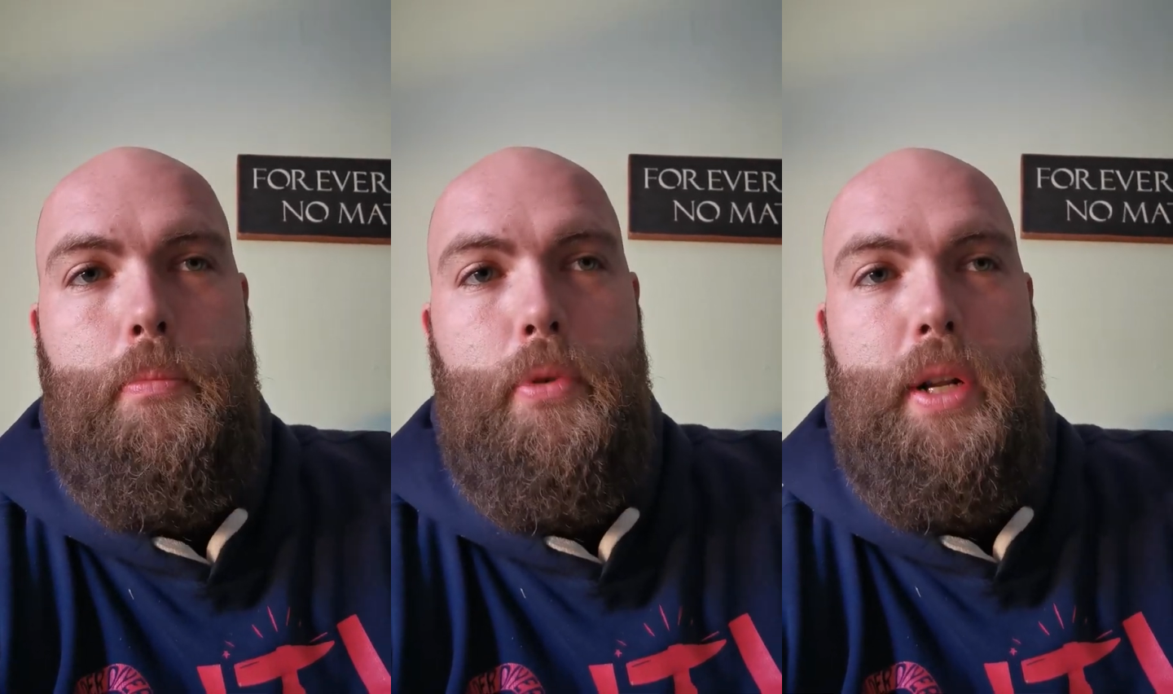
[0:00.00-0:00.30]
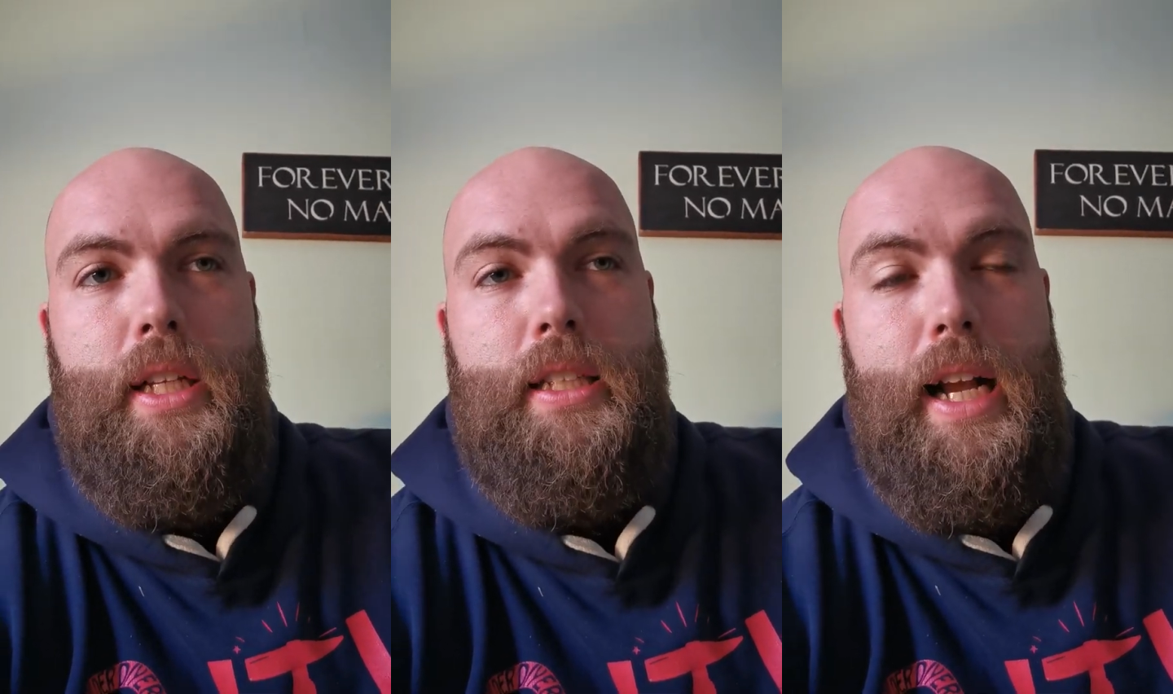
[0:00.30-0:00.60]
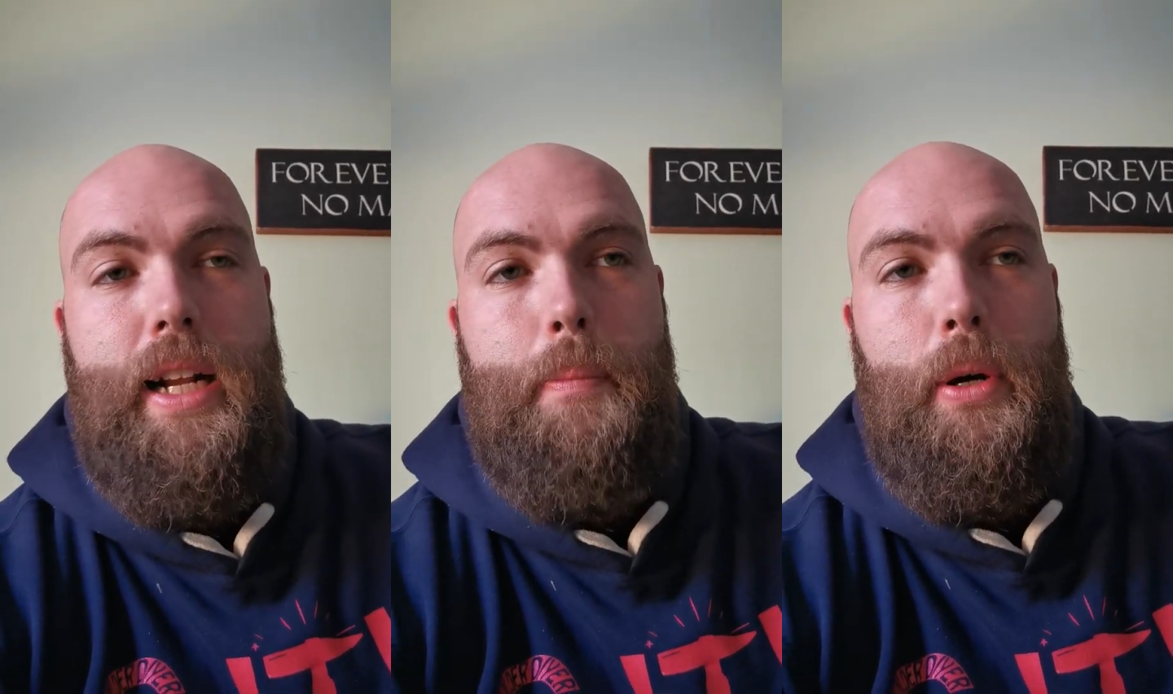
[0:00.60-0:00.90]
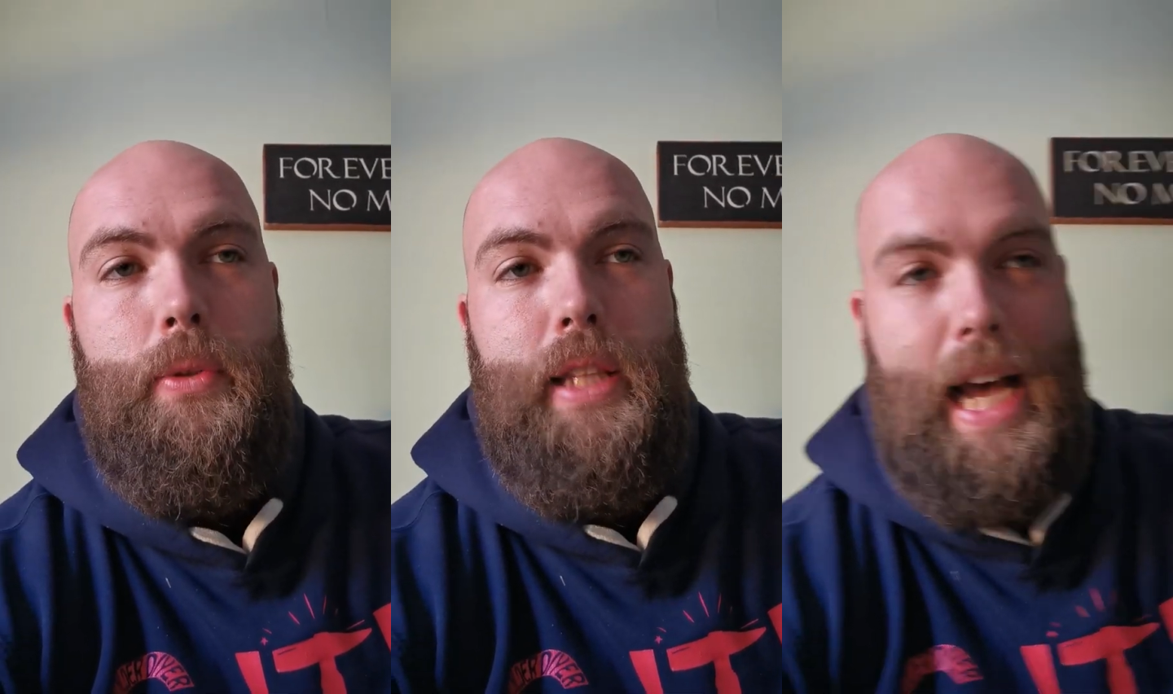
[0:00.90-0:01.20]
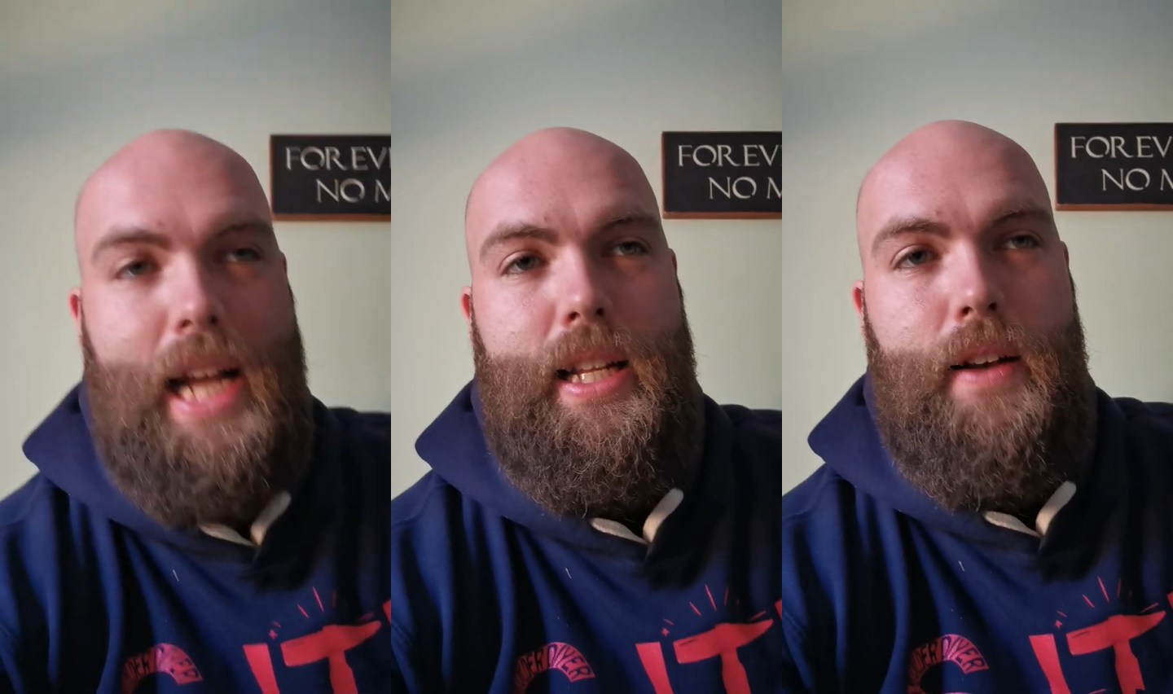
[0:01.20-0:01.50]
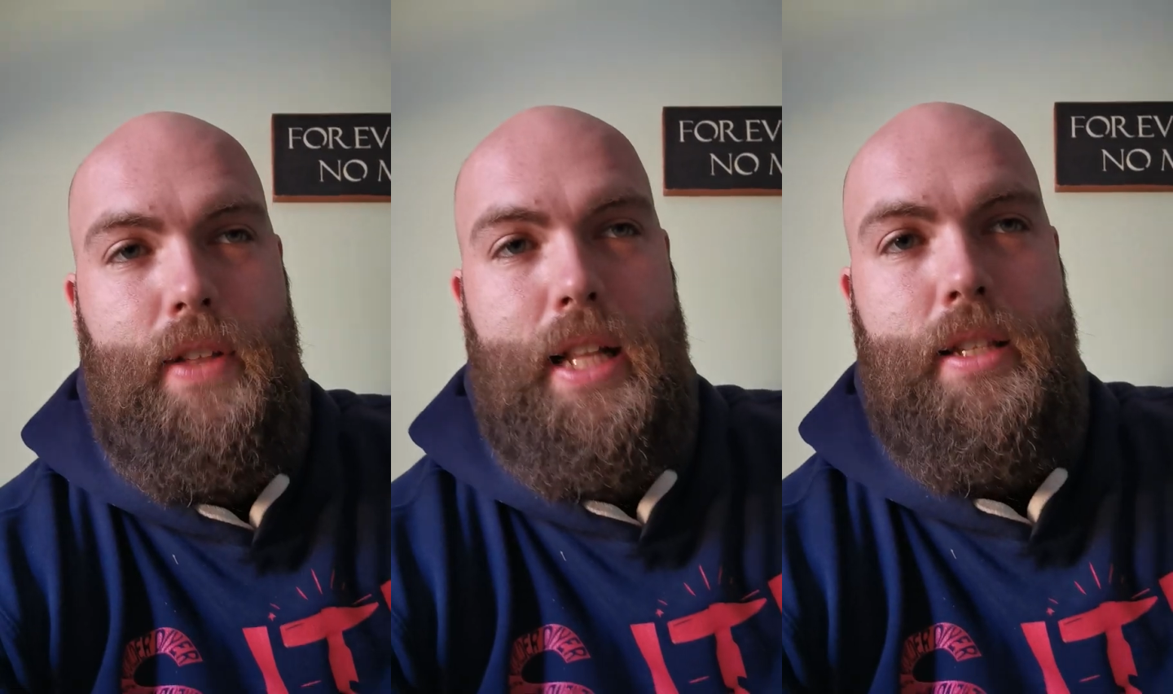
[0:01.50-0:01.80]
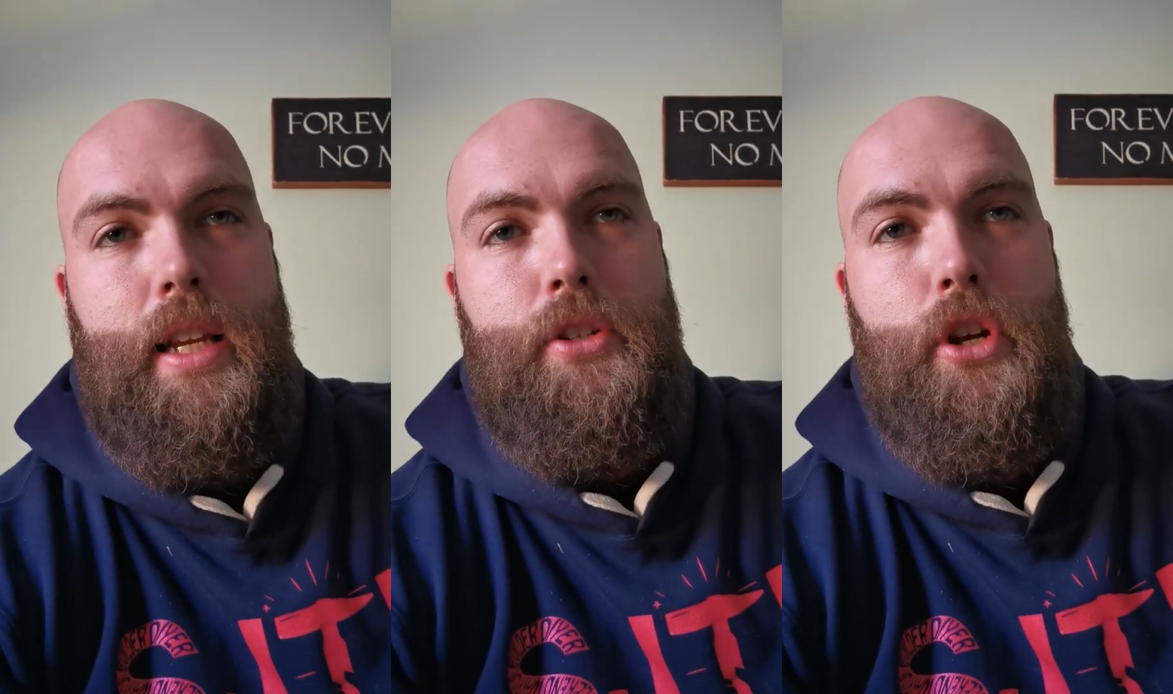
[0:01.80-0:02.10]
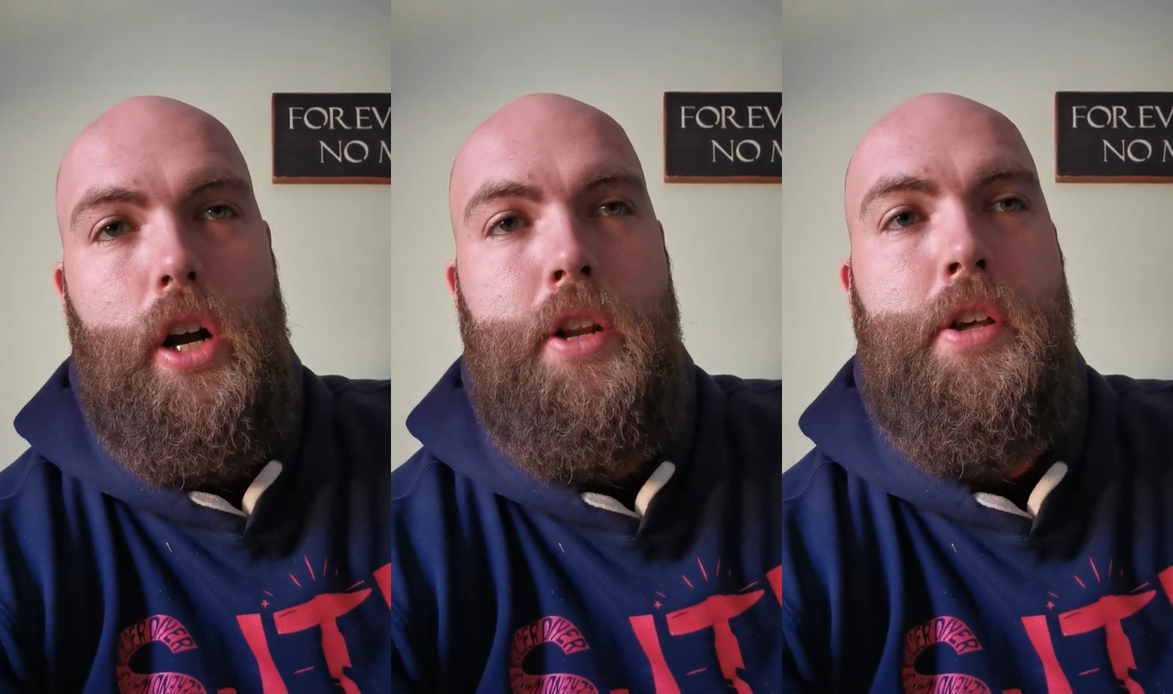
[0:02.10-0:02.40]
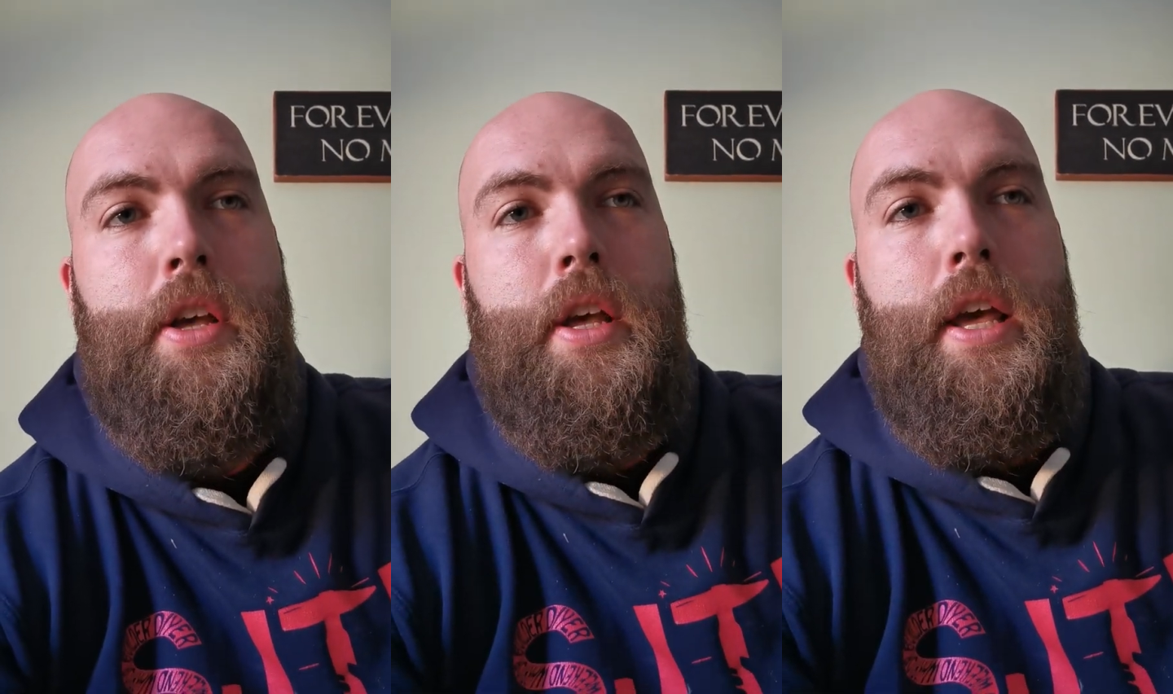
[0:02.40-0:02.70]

pretty excited about that, to have that in St. John.